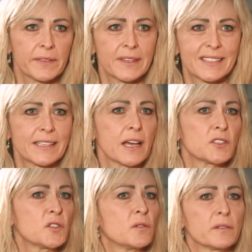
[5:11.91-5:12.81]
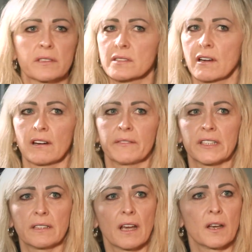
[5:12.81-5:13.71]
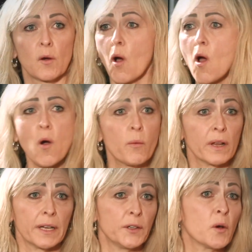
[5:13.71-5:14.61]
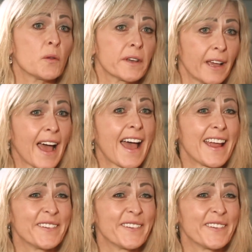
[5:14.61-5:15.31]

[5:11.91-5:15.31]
this tattoo or this carving done. Oh, well, I know the guy,